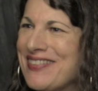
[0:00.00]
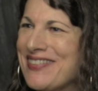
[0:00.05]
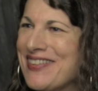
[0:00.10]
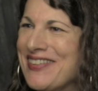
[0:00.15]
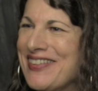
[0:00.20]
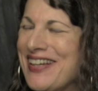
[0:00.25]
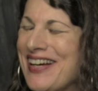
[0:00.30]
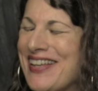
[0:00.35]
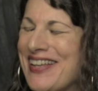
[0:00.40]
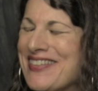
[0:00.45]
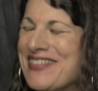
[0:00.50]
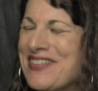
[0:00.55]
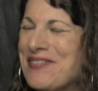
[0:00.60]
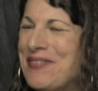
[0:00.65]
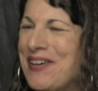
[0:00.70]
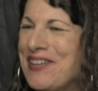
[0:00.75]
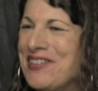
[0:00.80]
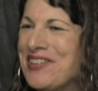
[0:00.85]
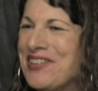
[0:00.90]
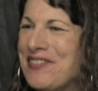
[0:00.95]
there's a
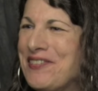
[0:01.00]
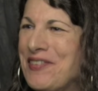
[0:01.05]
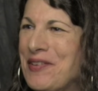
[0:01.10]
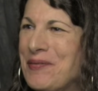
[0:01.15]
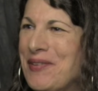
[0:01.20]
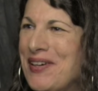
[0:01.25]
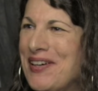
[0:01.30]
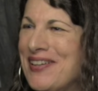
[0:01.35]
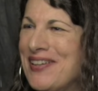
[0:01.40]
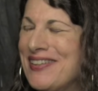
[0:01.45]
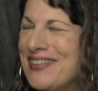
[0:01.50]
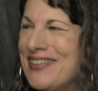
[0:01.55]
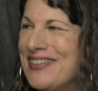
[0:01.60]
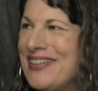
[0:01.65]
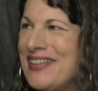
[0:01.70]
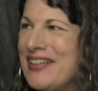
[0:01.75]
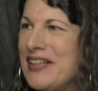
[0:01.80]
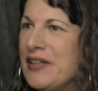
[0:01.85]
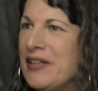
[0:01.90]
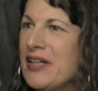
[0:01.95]
bunch of them.
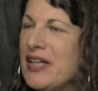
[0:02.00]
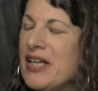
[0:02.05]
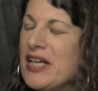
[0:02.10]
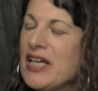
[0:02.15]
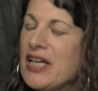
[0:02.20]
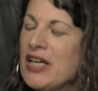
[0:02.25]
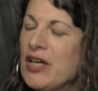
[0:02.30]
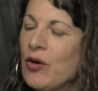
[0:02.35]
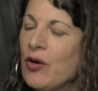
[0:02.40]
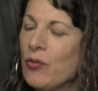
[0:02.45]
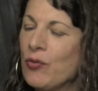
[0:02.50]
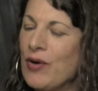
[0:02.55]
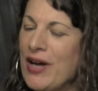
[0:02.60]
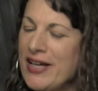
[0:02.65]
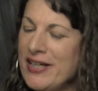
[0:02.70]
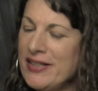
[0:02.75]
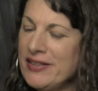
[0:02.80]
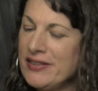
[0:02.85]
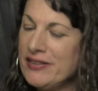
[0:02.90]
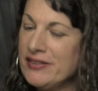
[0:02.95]

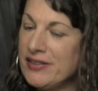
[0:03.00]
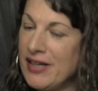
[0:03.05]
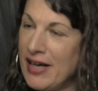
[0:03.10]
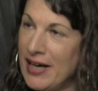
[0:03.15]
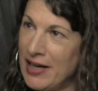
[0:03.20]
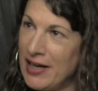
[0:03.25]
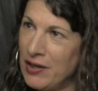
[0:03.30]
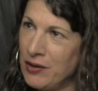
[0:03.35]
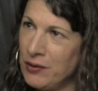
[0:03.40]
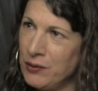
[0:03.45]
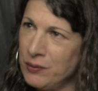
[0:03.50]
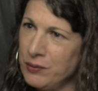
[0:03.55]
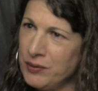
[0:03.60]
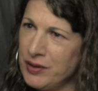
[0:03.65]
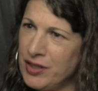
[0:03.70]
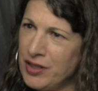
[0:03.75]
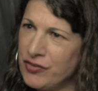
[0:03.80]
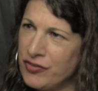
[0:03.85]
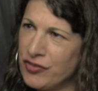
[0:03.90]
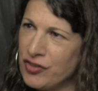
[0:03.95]
Right now,
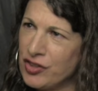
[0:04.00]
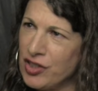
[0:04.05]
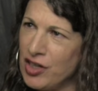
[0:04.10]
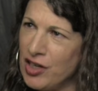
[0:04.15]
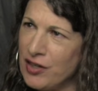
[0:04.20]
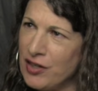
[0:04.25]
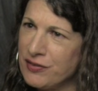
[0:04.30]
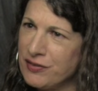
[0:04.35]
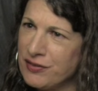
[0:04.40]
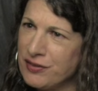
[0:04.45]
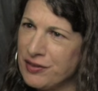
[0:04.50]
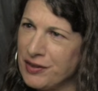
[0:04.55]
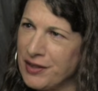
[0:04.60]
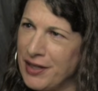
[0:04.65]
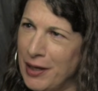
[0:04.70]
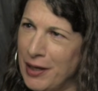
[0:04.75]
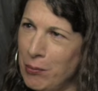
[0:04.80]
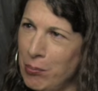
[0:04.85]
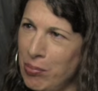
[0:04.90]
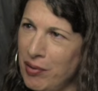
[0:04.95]
it's the cause
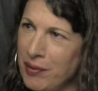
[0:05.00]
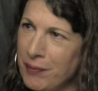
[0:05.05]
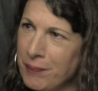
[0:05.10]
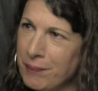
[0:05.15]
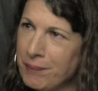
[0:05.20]
celeb.